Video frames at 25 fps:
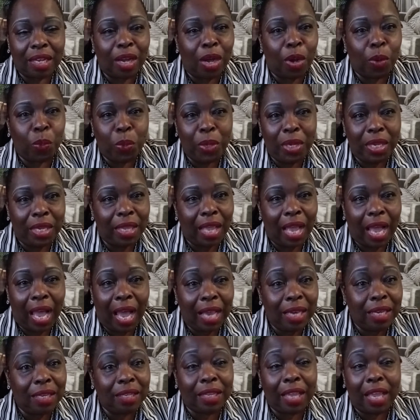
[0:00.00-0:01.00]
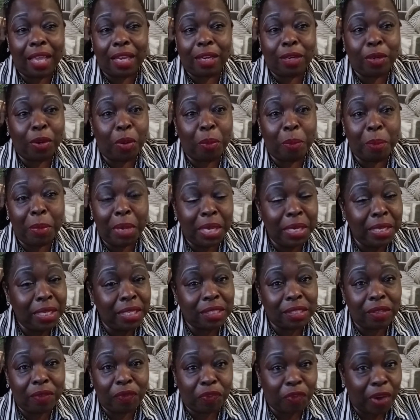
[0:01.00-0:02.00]
a week. I look at it on
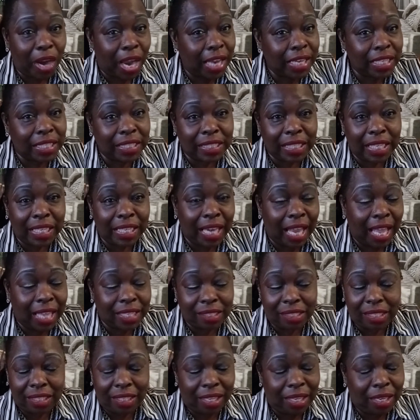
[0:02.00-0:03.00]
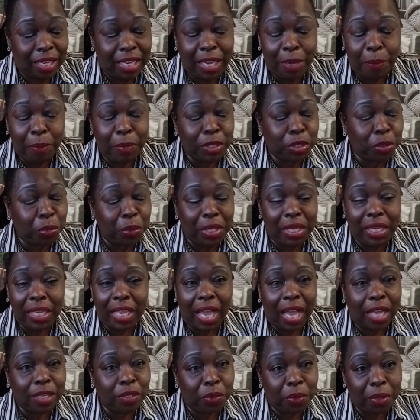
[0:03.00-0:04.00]
Mondays and Fridays, and that's it. In
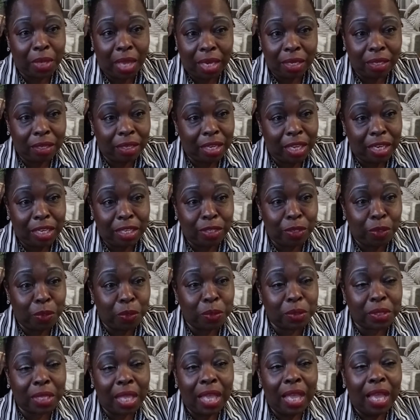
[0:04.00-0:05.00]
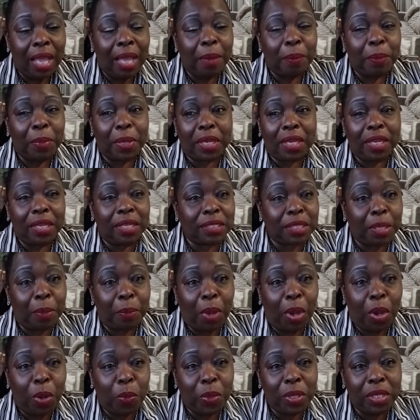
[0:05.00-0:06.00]
between, I do not look at the news because
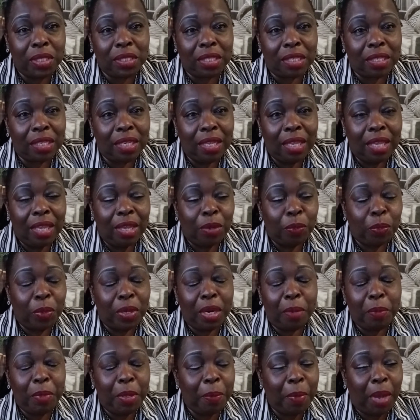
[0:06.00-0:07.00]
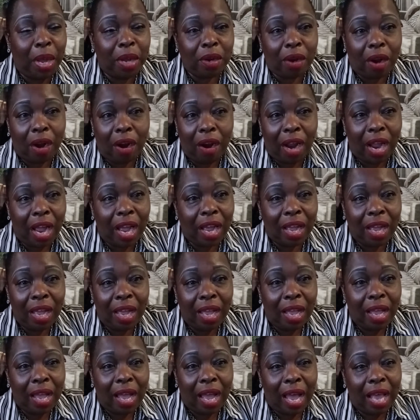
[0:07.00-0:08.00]
I'm always, when I'm in my car,
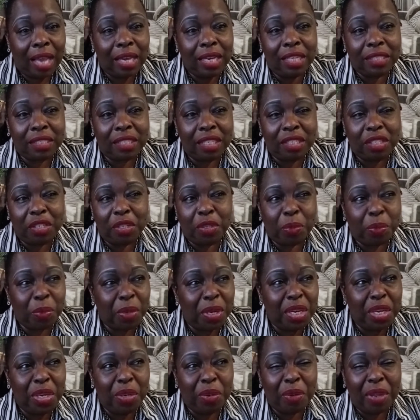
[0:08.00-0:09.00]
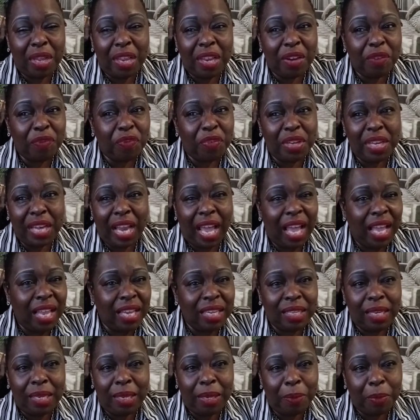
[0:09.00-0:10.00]
I listen to the radio every now
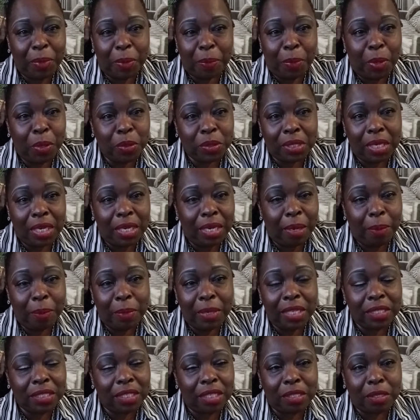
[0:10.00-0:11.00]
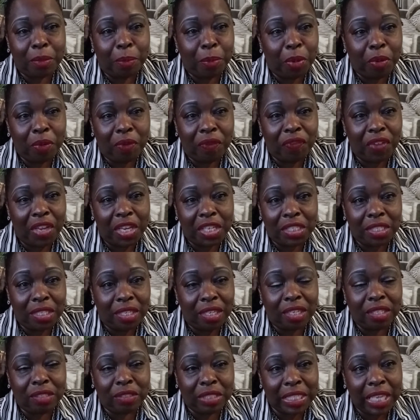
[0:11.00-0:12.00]
and then, but mostly I'm listening to
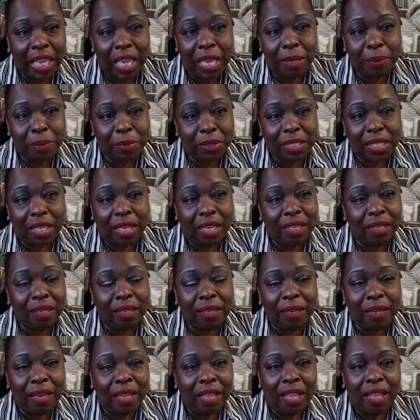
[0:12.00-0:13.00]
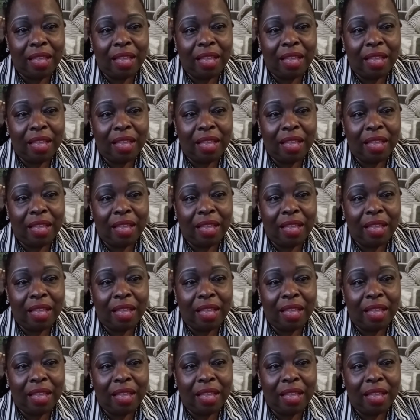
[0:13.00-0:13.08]
motivational tapes and,